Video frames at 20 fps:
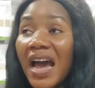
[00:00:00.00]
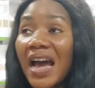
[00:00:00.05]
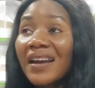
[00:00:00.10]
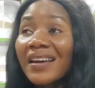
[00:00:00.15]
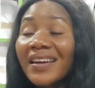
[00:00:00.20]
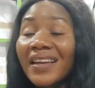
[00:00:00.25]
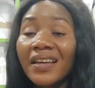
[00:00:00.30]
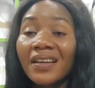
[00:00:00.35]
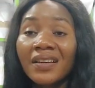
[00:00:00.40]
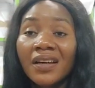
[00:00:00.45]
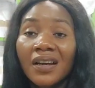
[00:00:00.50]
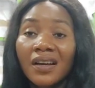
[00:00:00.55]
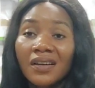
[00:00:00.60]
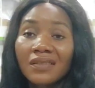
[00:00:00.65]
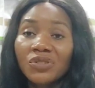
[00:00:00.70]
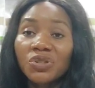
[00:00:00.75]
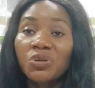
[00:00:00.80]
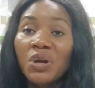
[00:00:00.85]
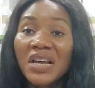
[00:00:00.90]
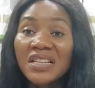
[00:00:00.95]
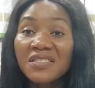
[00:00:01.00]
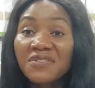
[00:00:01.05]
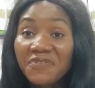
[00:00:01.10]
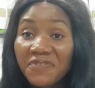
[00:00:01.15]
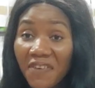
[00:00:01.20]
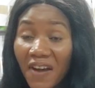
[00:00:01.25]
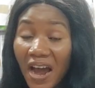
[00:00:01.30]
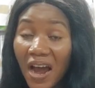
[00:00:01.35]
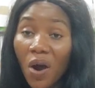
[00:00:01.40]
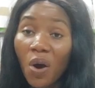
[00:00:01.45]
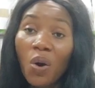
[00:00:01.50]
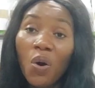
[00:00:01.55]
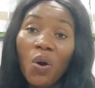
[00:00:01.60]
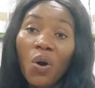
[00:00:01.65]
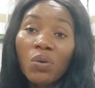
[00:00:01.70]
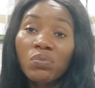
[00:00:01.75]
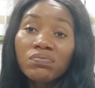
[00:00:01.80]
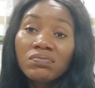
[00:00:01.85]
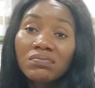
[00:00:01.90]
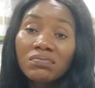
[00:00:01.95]
and they transfer
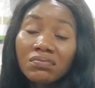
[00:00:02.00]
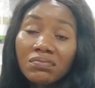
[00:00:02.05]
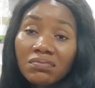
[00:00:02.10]
or